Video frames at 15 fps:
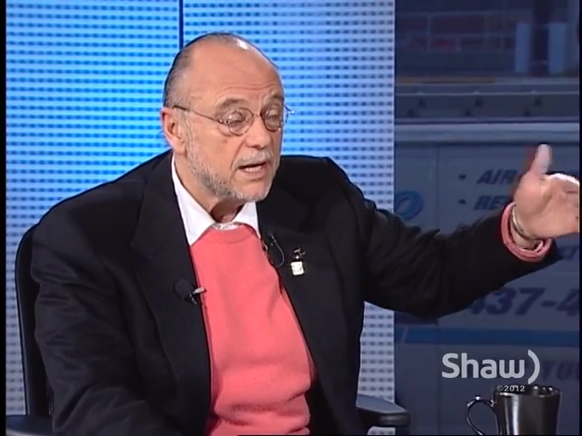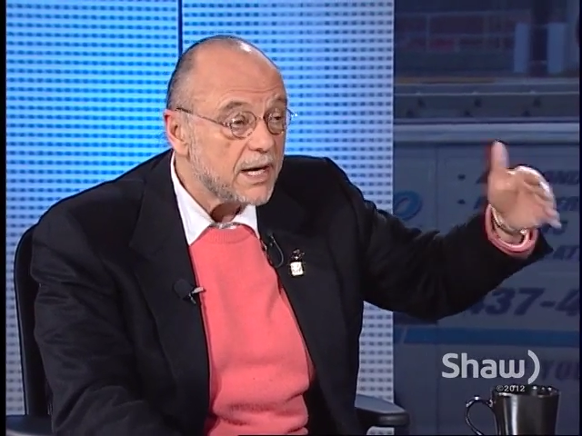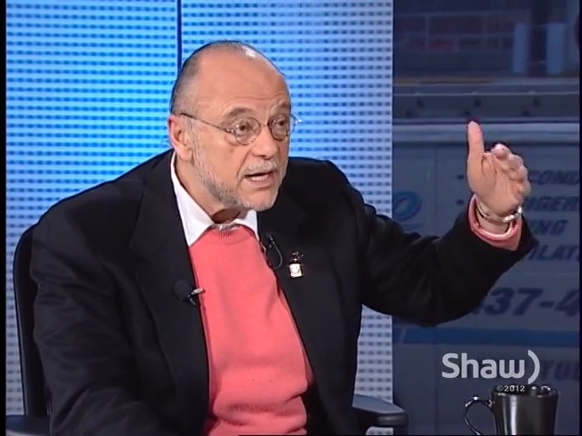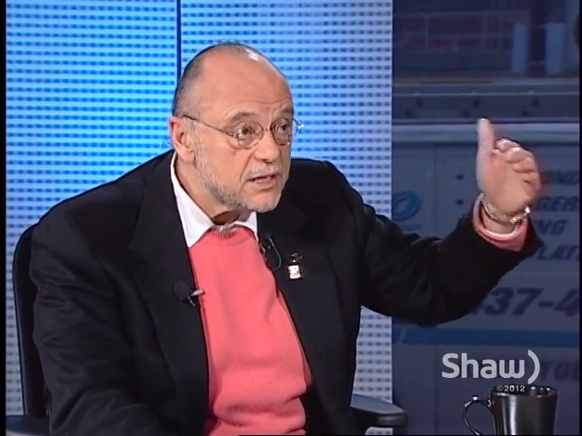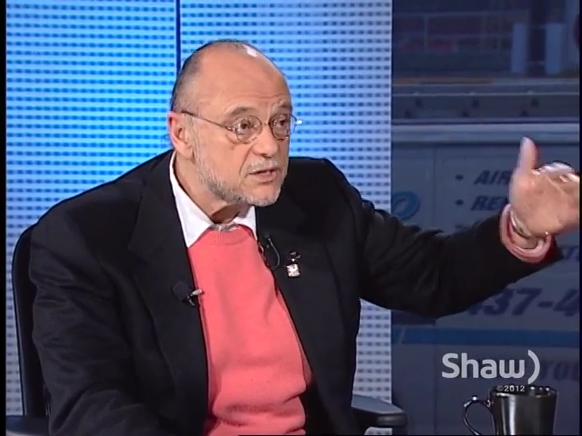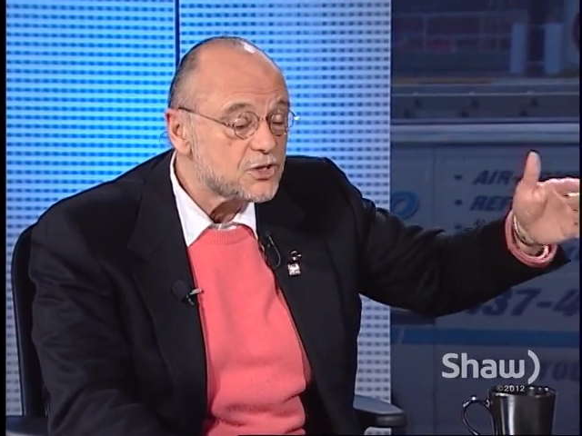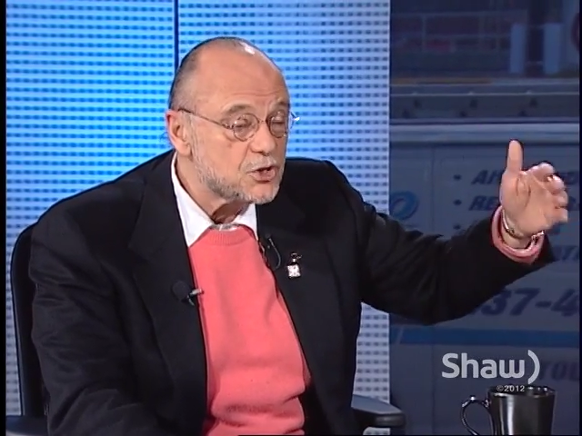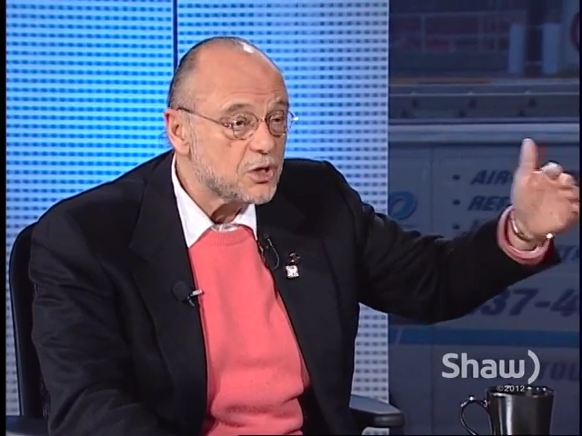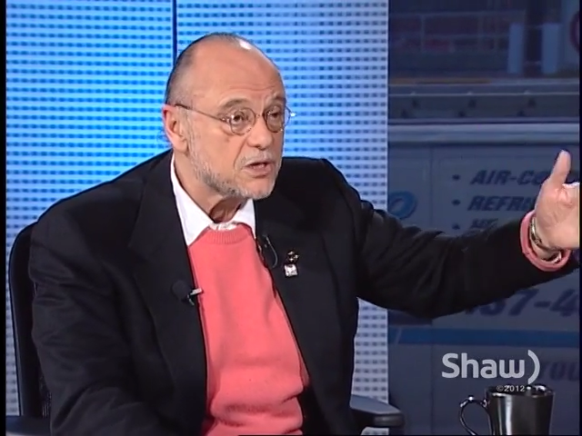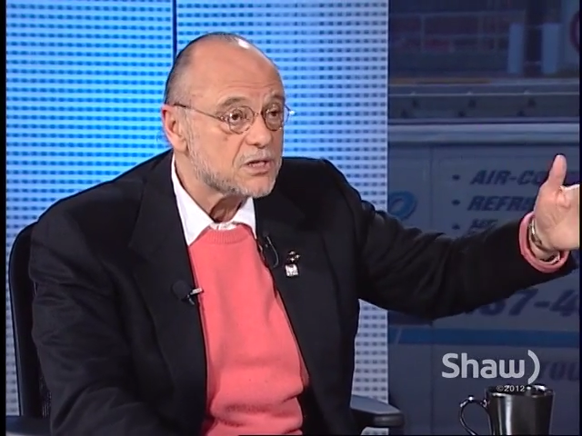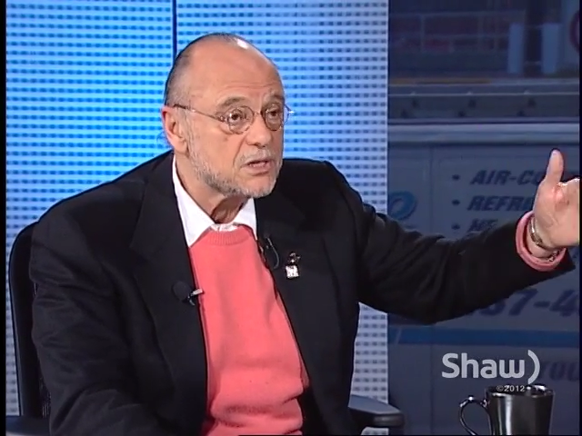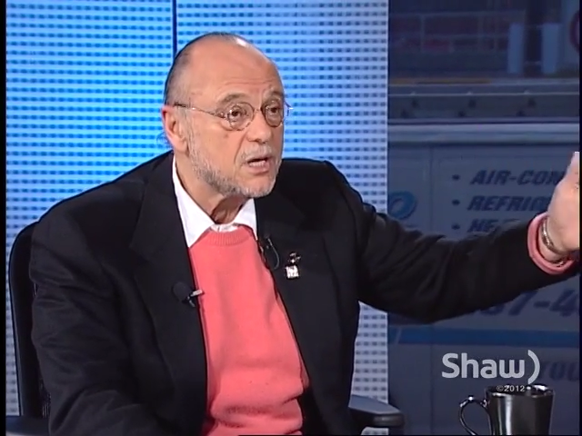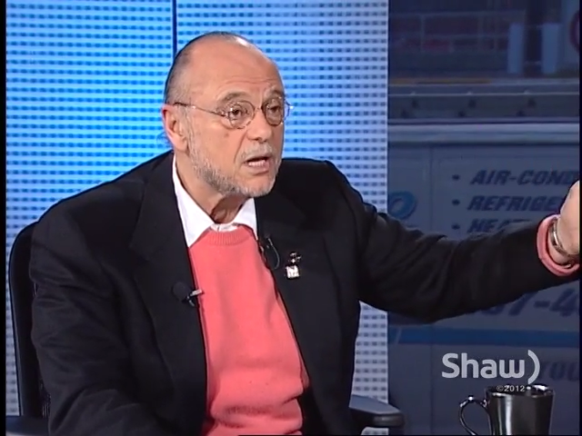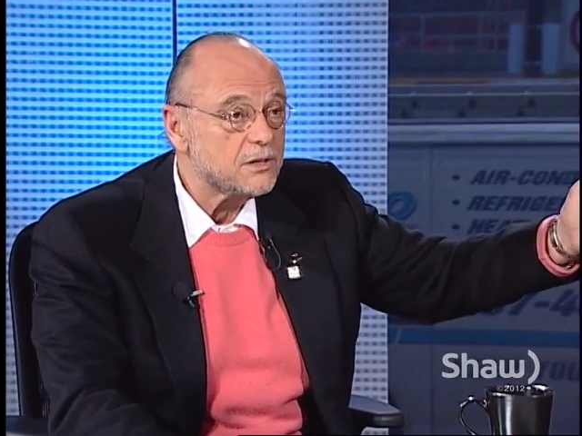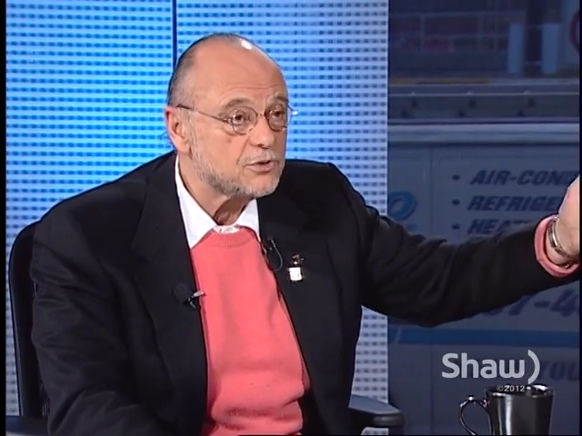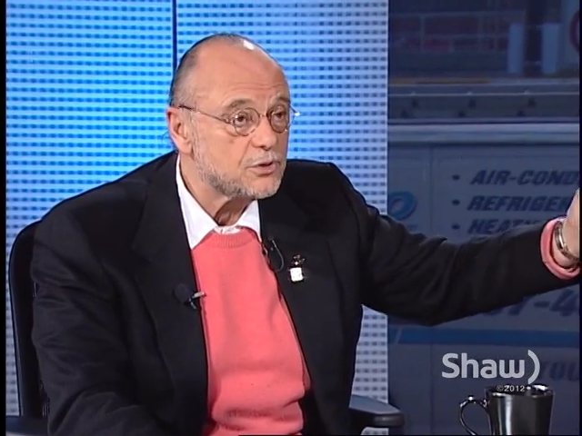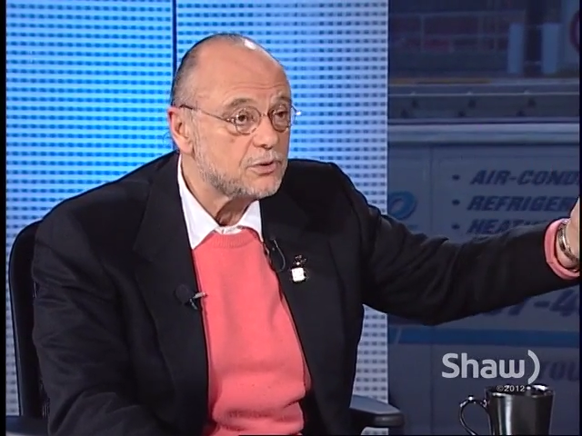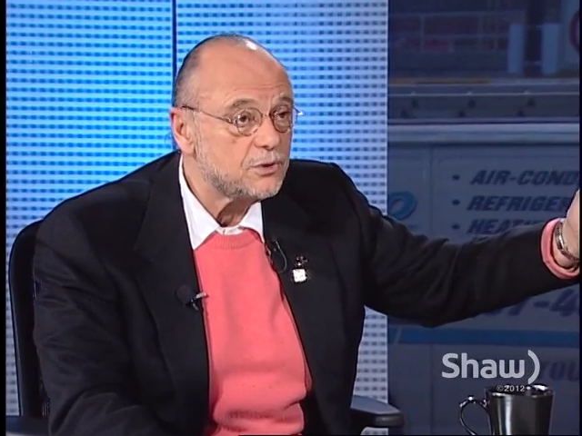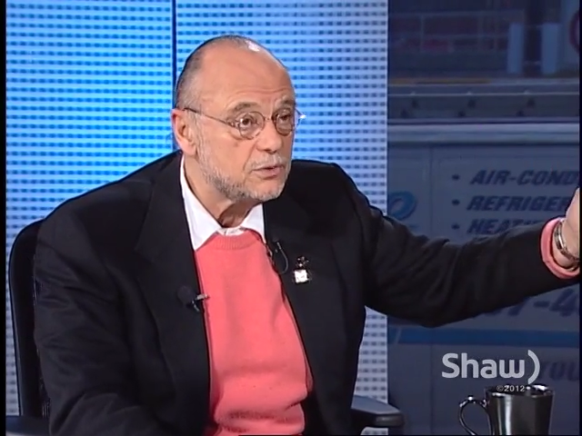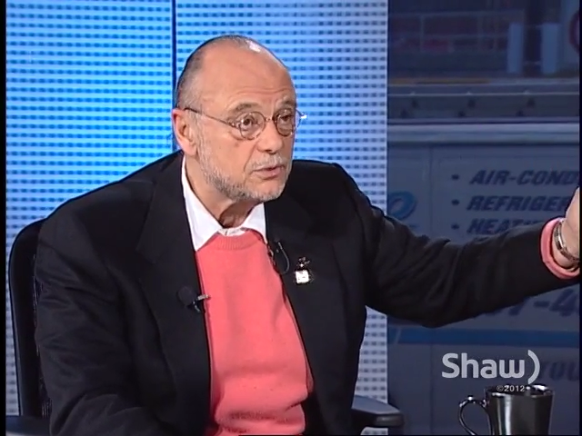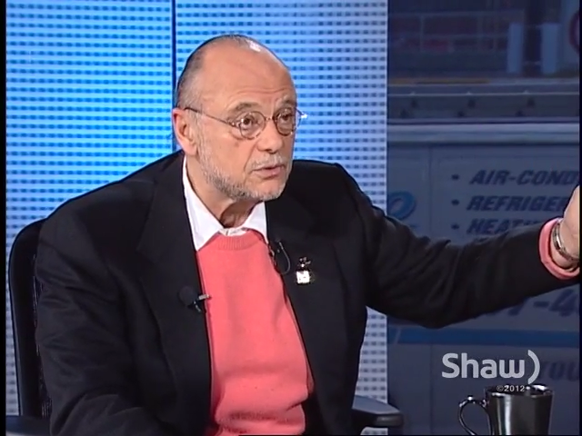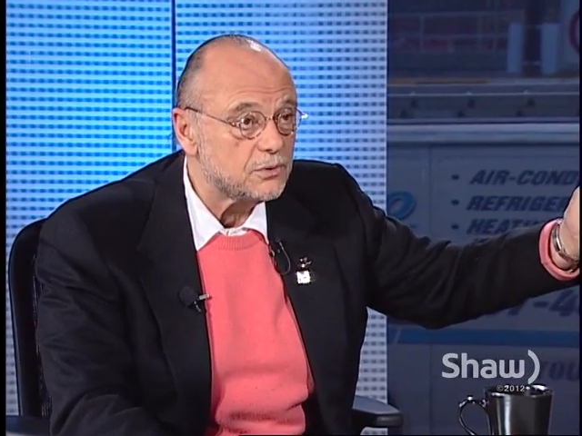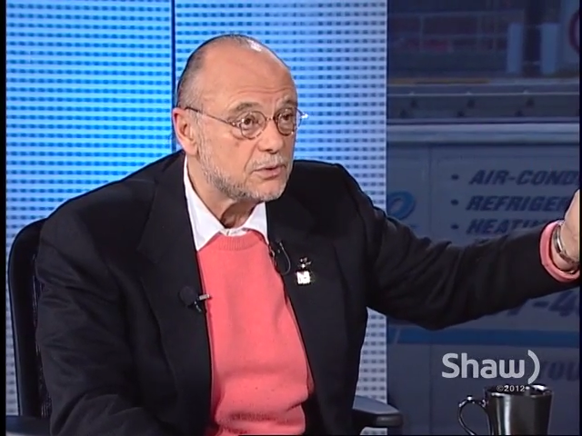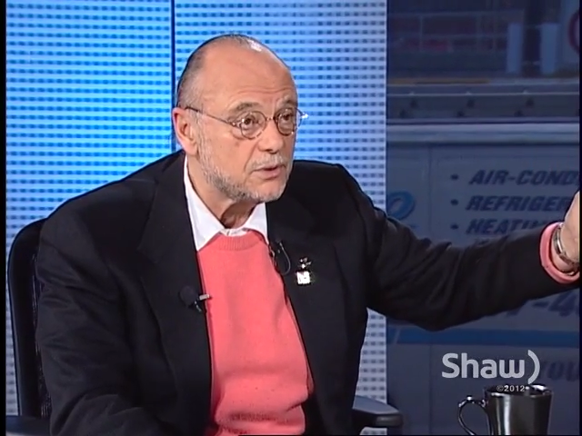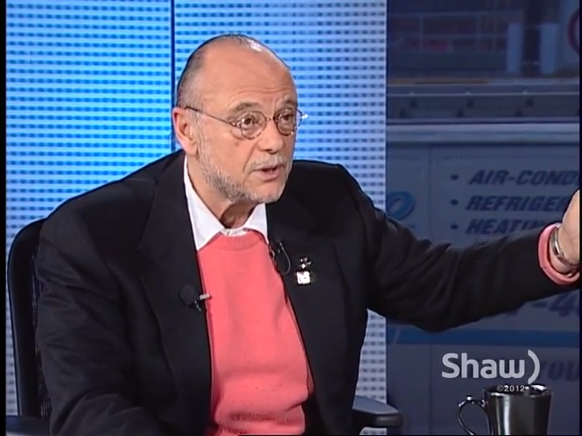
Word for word: It's just not true.